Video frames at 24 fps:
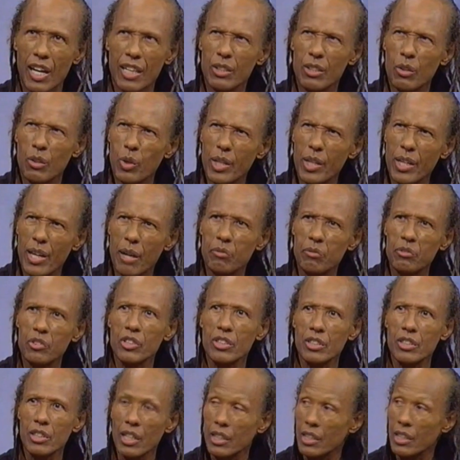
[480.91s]
I said, what happened?
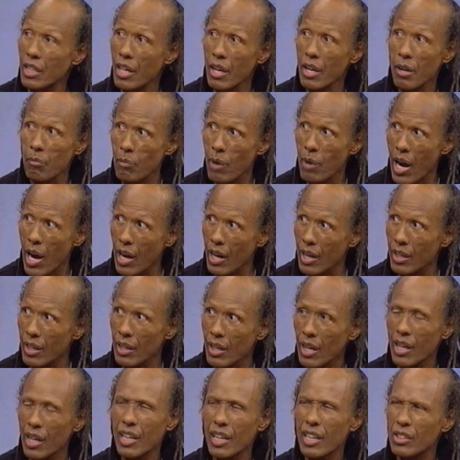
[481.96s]
She said, came back.
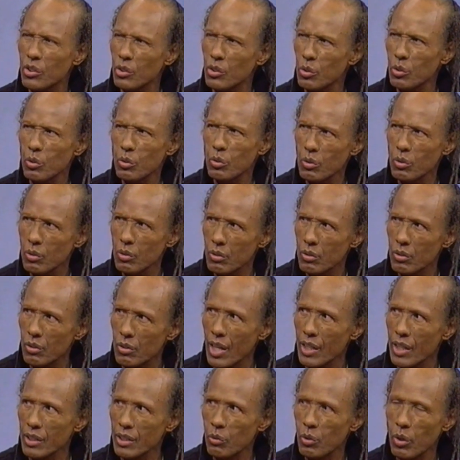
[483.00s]
And I knew
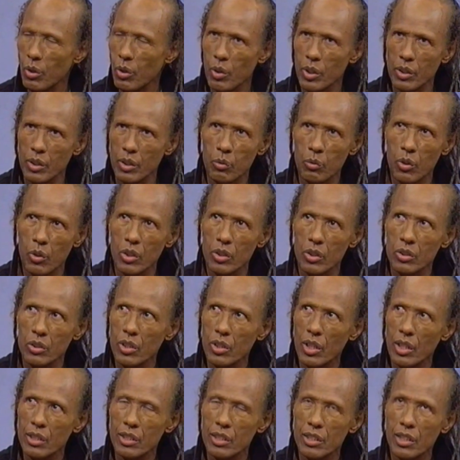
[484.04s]
right away what it was.
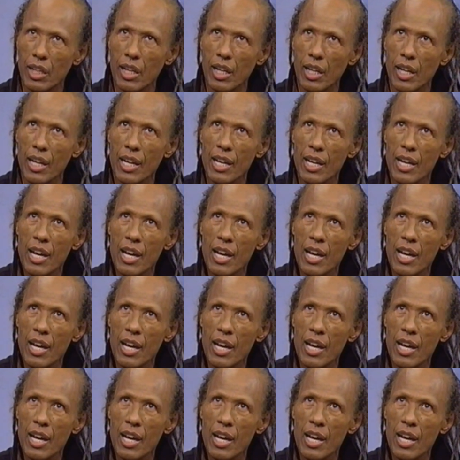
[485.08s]
So I said,